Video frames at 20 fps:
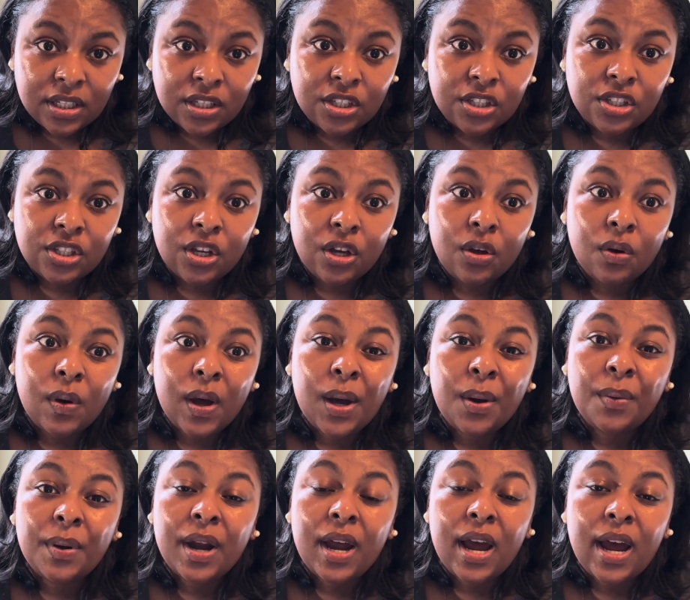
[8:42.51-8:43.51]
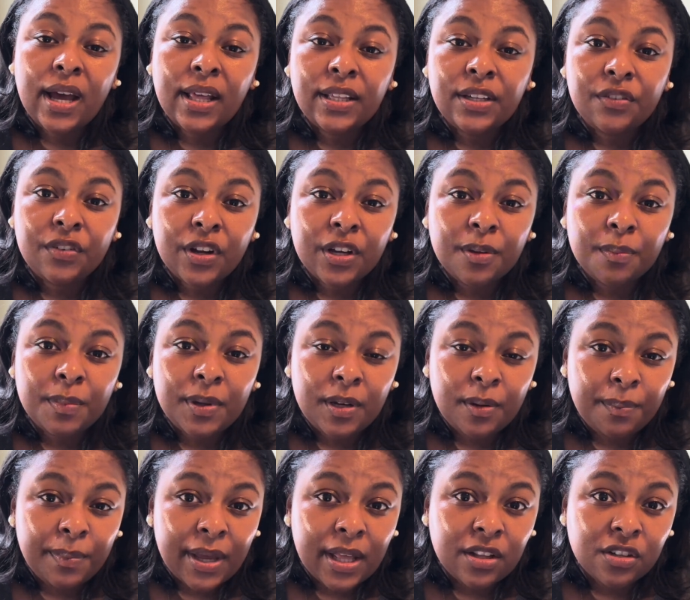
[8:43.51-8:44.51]
So I would highly recommend a
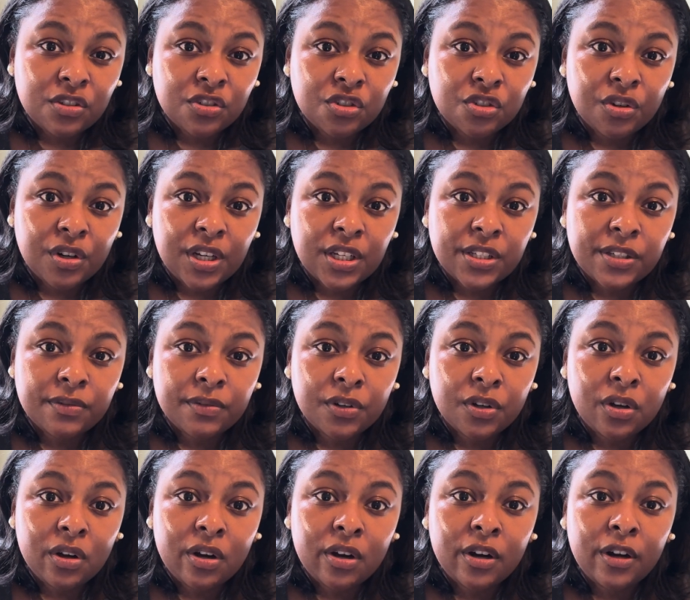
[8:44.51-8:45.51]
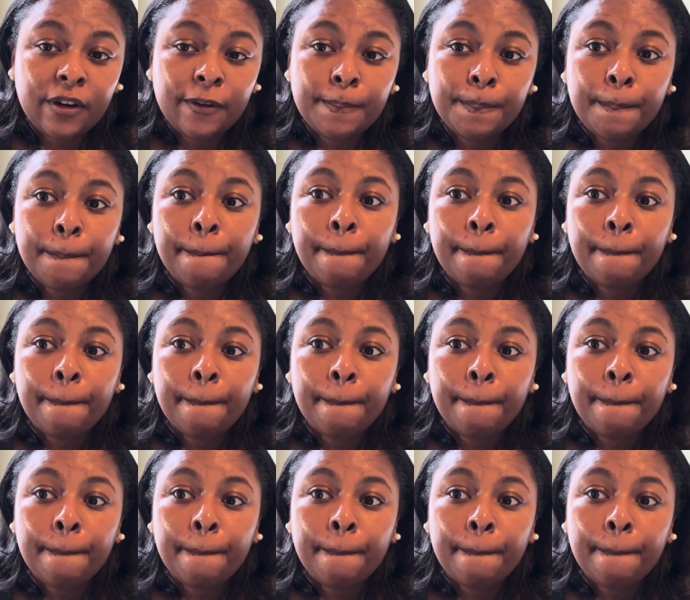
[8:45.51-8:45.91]
balance transfer card